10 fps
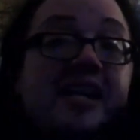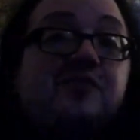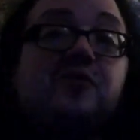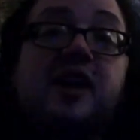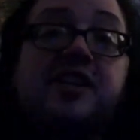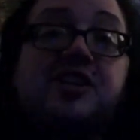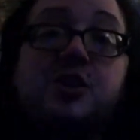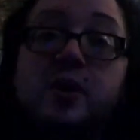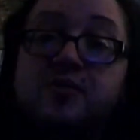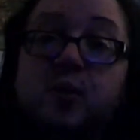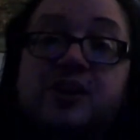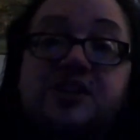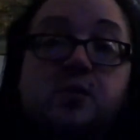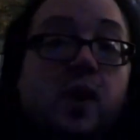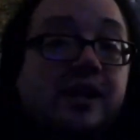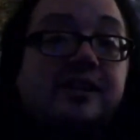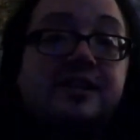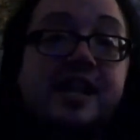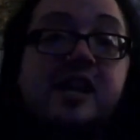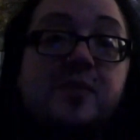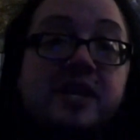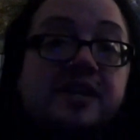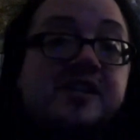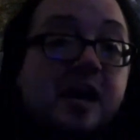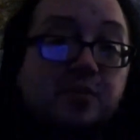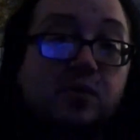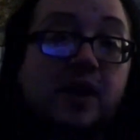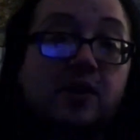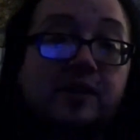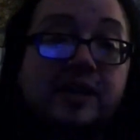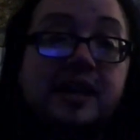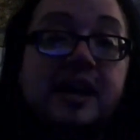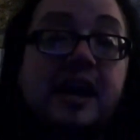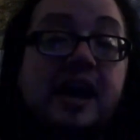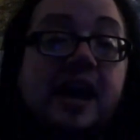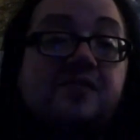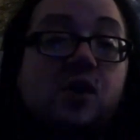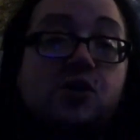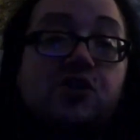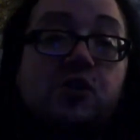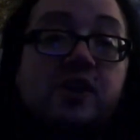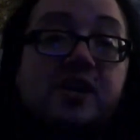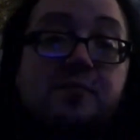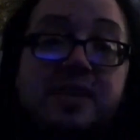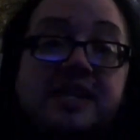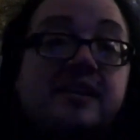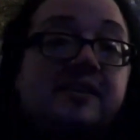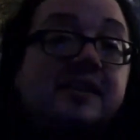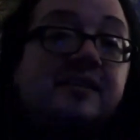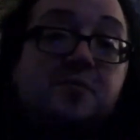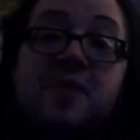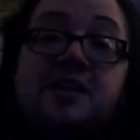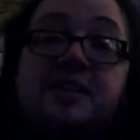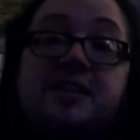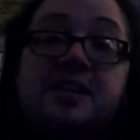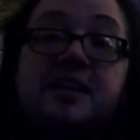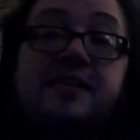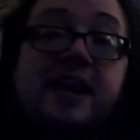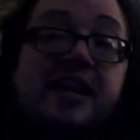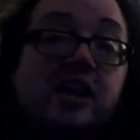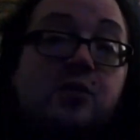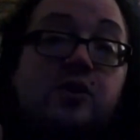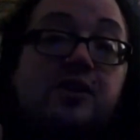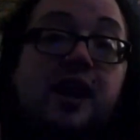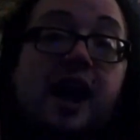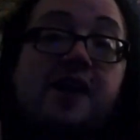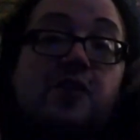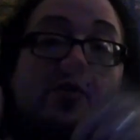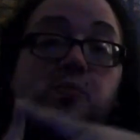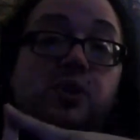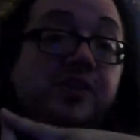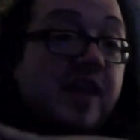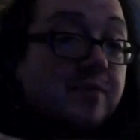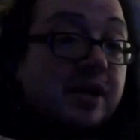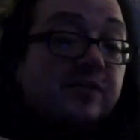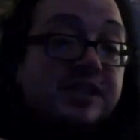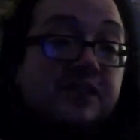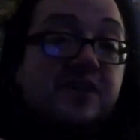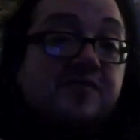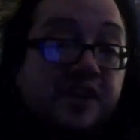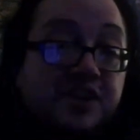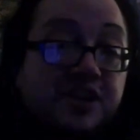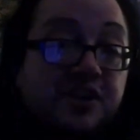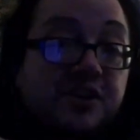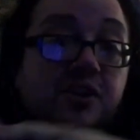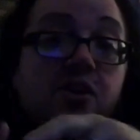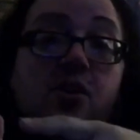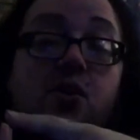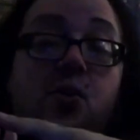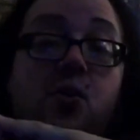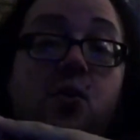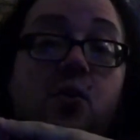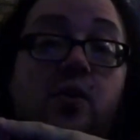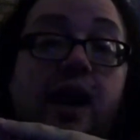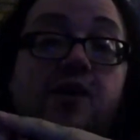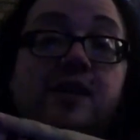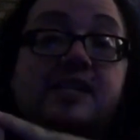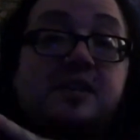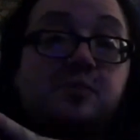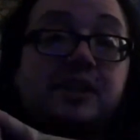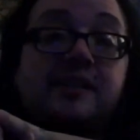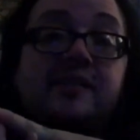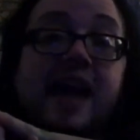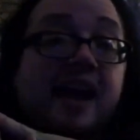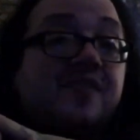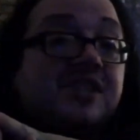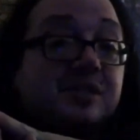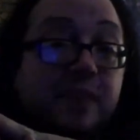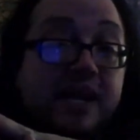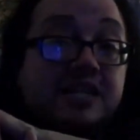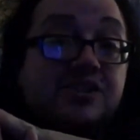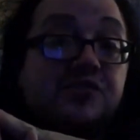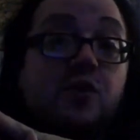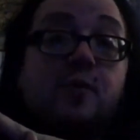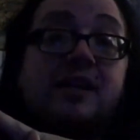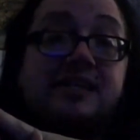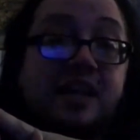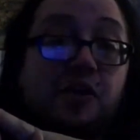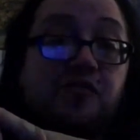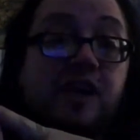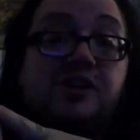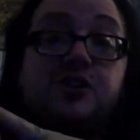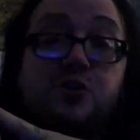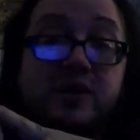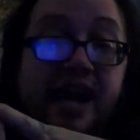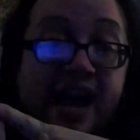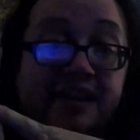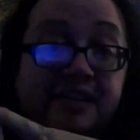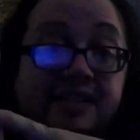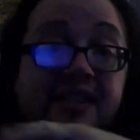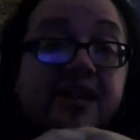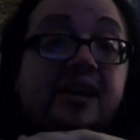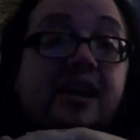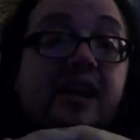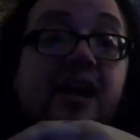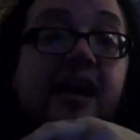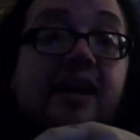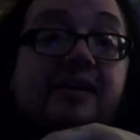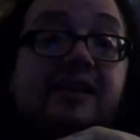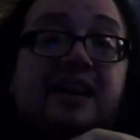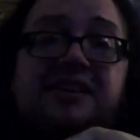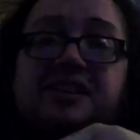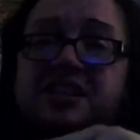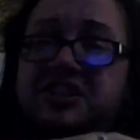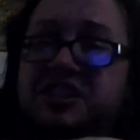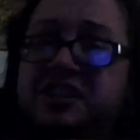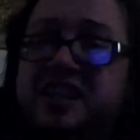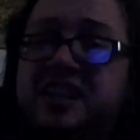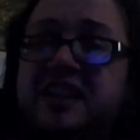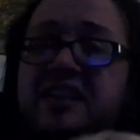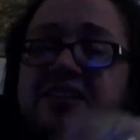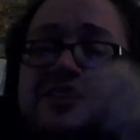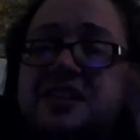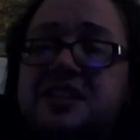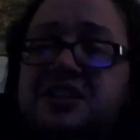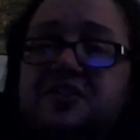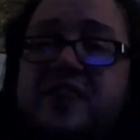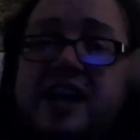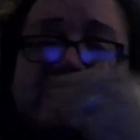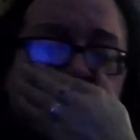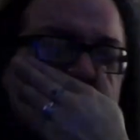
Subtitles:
any friends who have voiced wanting to take me in temporarily have also immediately lamented that it would either put them at risk of eviction or how they simply lack the space for myself and two cats. And additionally, there's the additional fact